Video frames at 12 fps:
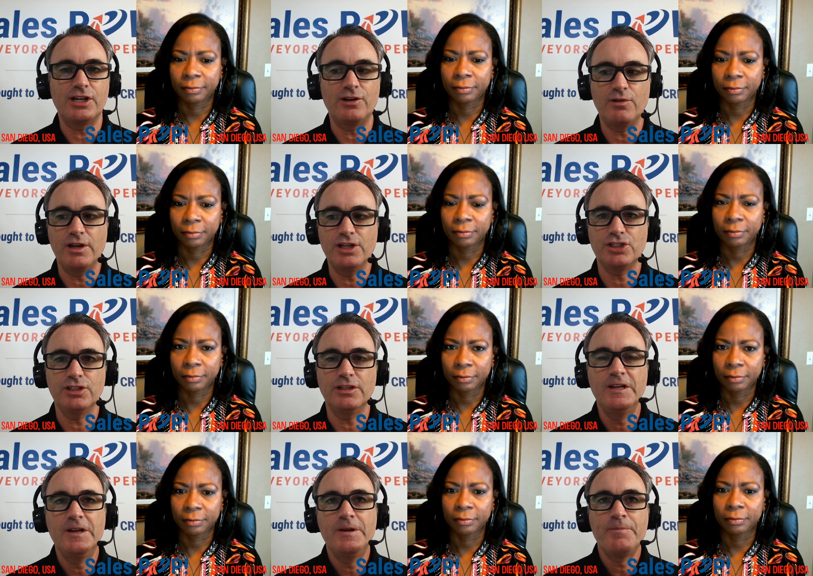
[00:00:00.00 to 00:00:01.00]

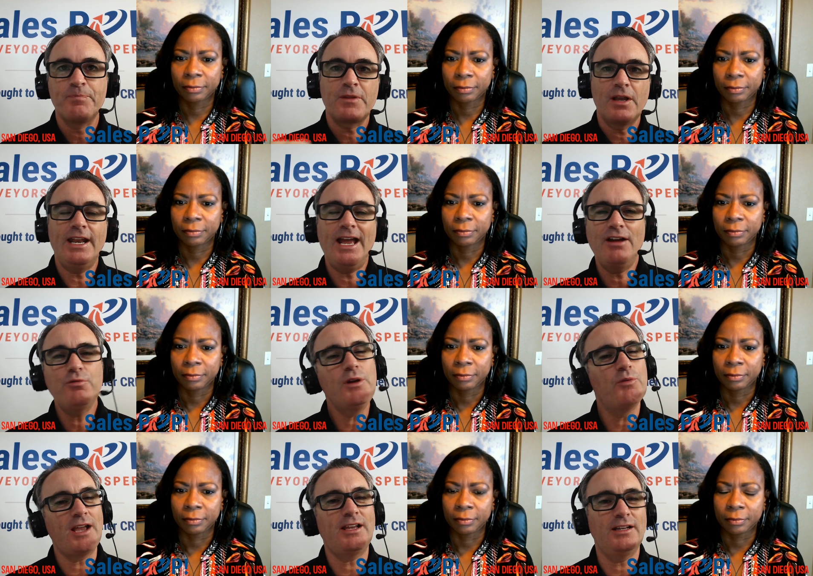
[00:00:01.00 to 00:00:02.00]
Speaker 1: generation. And how do
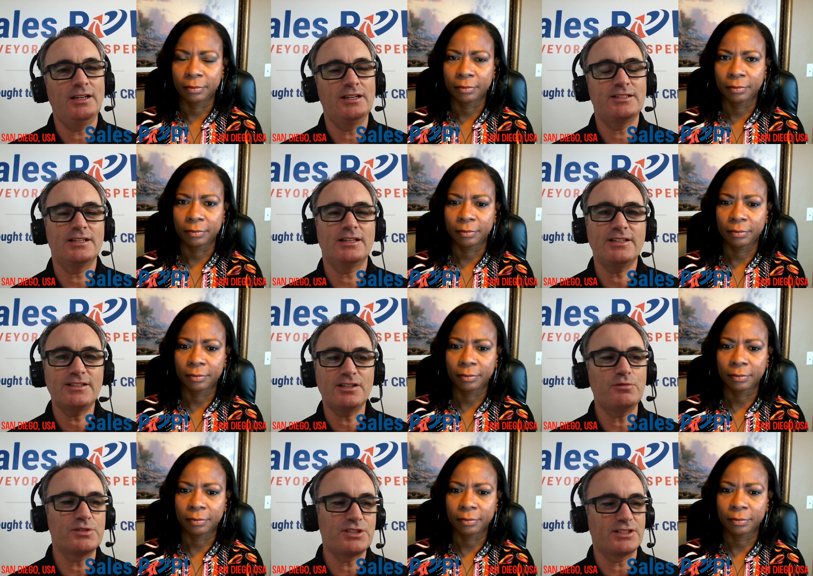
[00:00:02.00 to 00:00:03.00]
we recognize that? Because that's
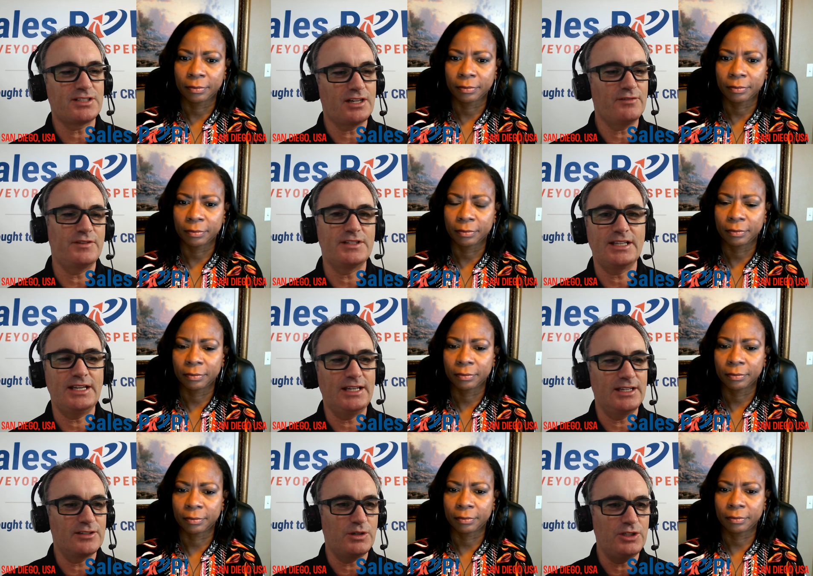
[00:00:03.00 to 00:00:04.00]
always the toughest
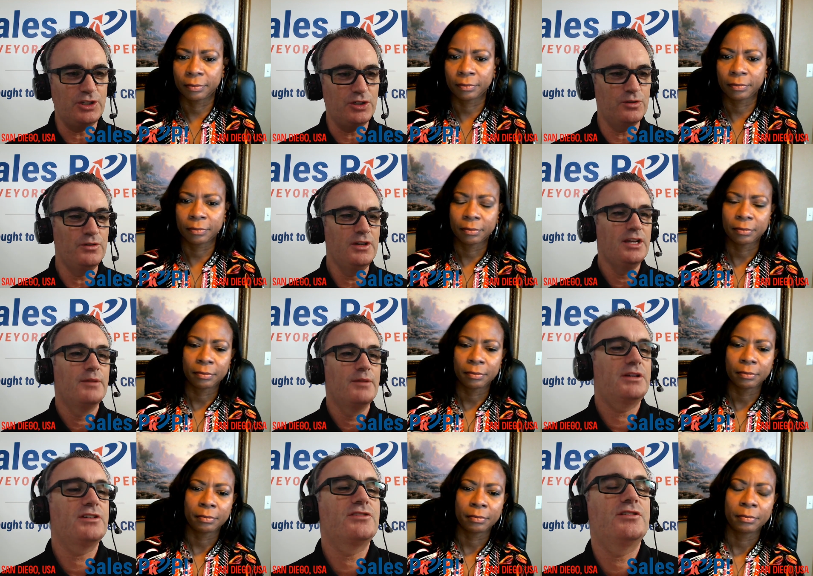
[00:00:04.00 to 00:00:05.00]
thing, is when you,
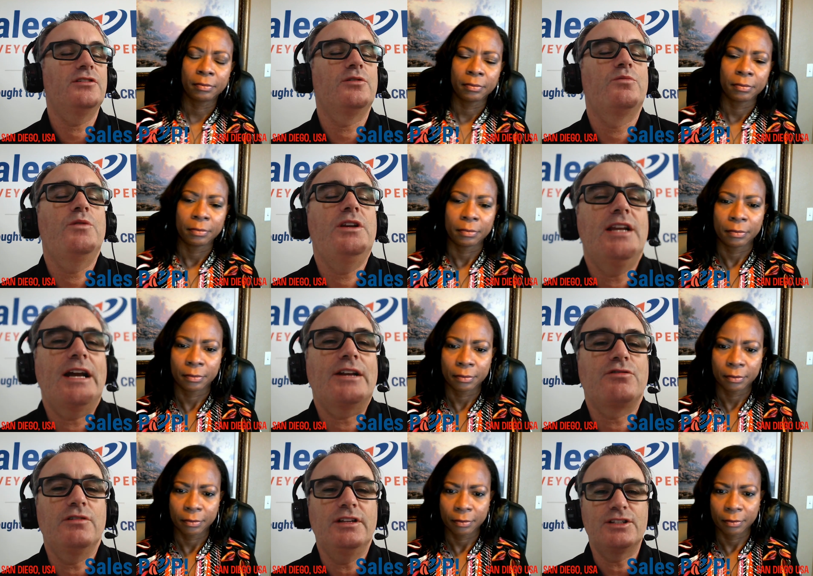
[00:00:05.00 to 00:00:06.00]
because, you know, we
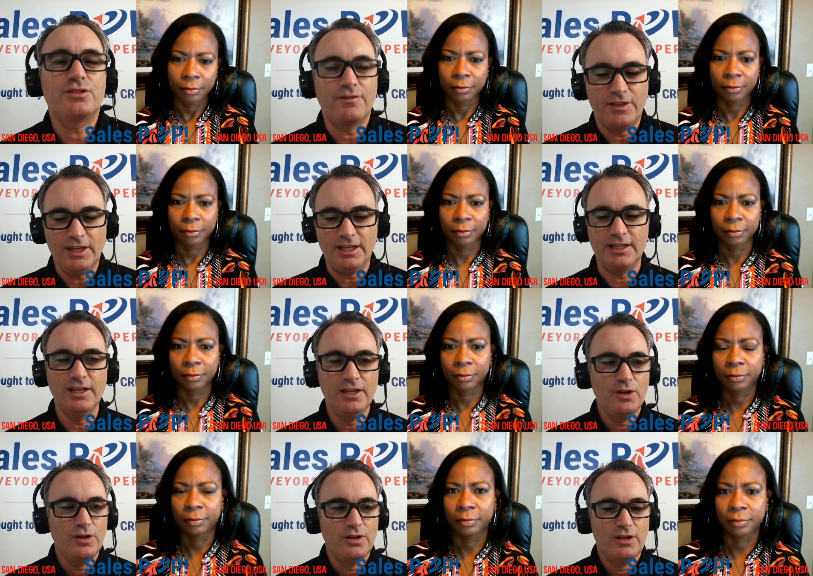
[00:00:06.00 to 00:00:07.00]
naturally sort of think,
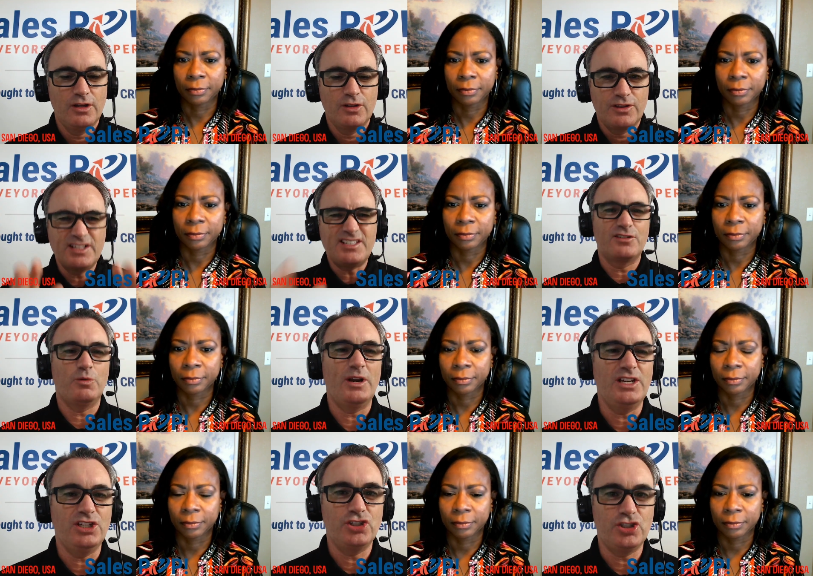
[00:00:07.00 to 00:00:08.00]
this is the
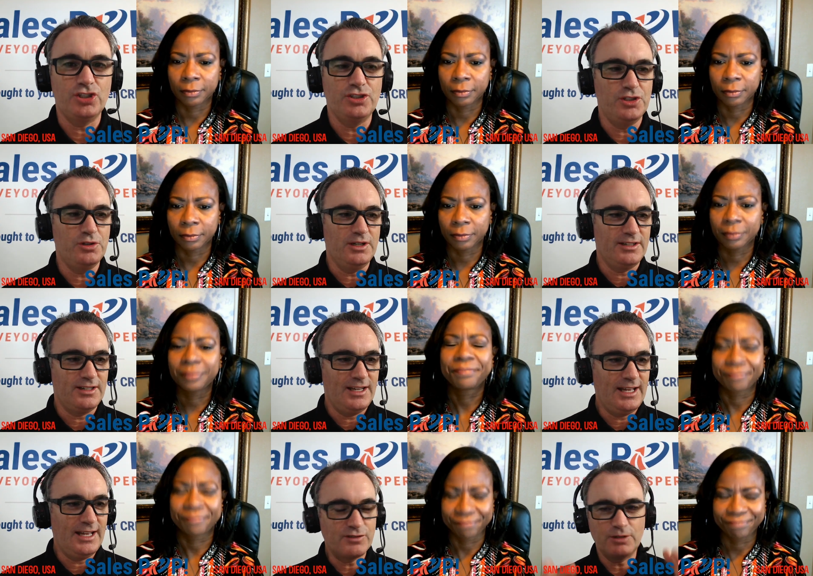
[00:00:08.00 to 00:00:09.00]
way you should do it.
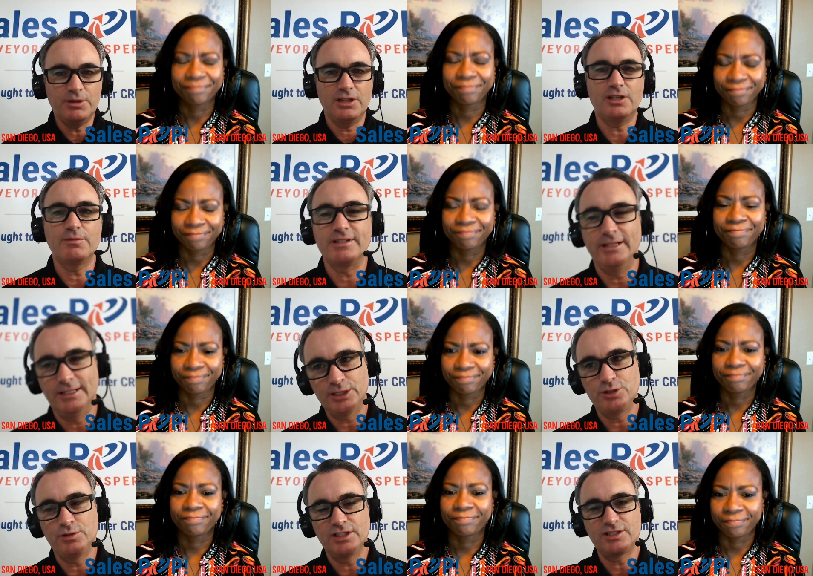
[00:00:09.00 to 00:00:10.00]
And if somebody comes along
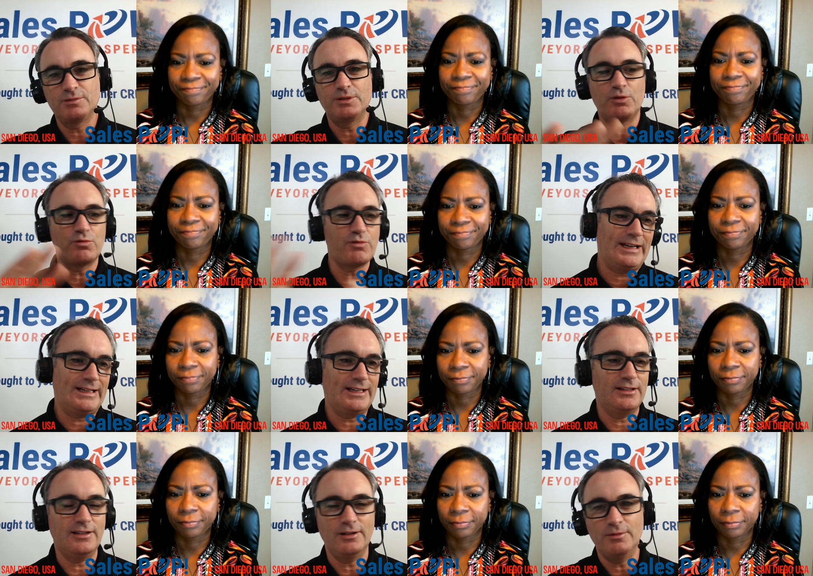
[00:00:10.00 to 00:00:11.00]
and doing something
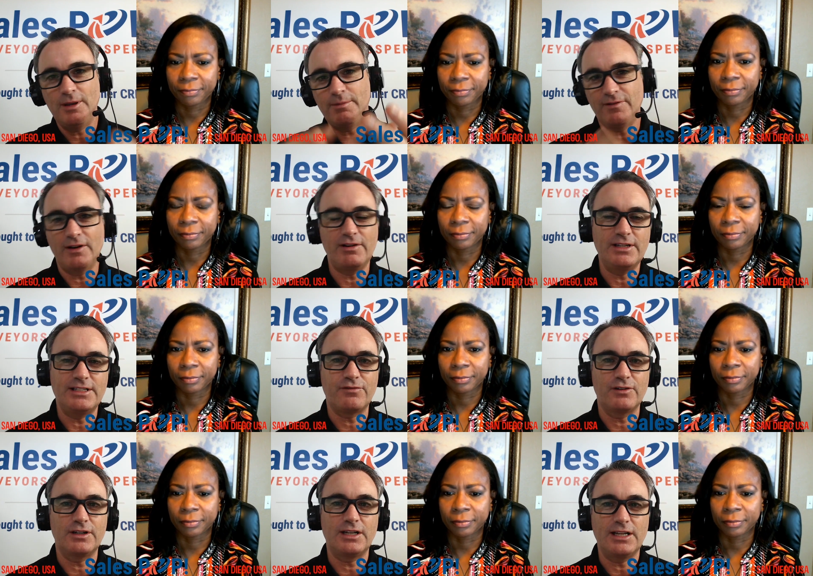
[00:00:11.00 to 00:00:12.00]
radical, you know, maybe very
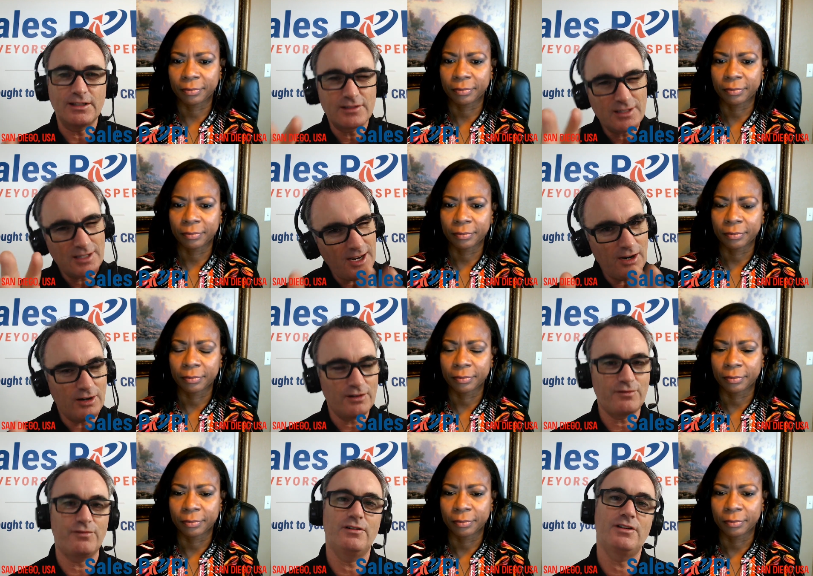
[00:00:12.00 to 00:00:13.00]
differently, it's kind of
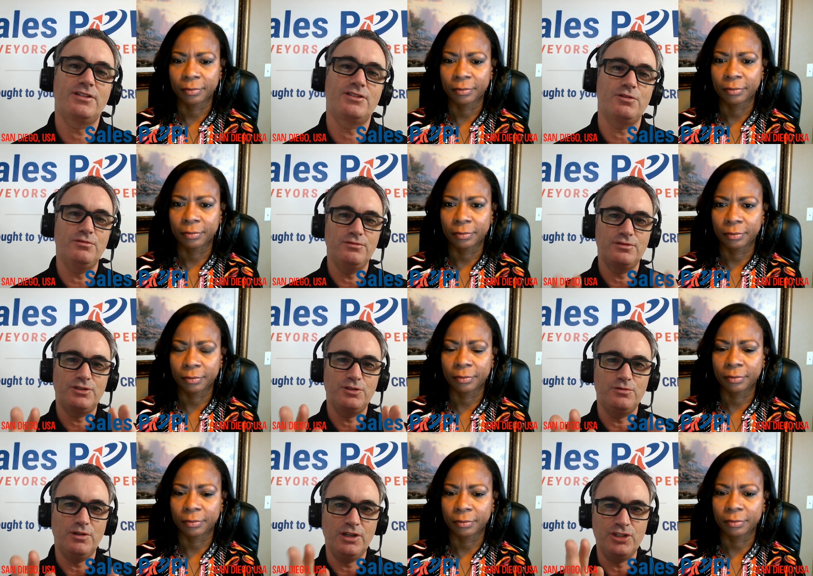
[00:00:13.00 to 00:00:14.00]
hard for us to
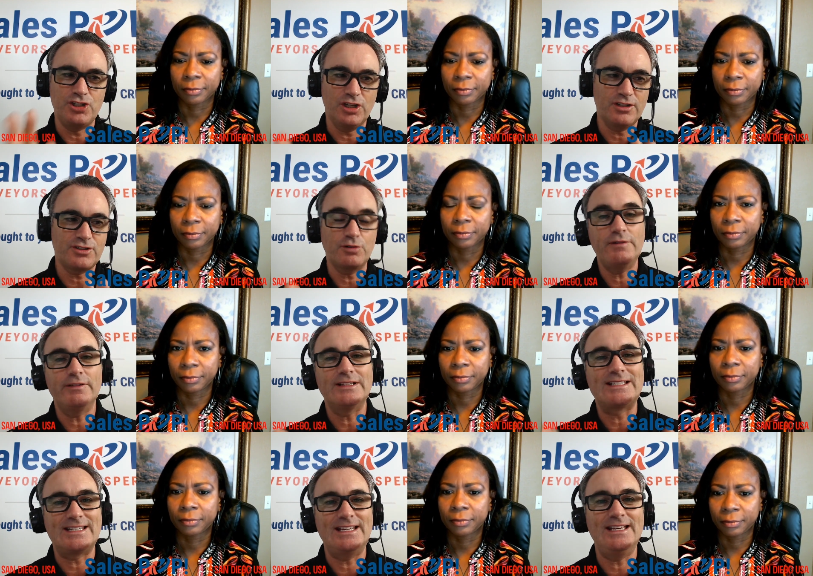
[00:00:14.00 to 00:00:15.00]
adjust or even
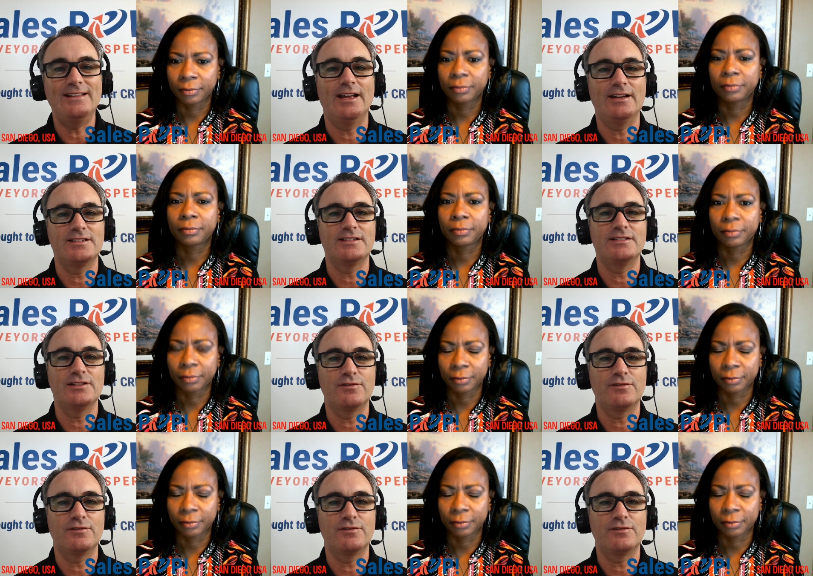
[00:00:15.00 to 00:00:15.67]
see that as a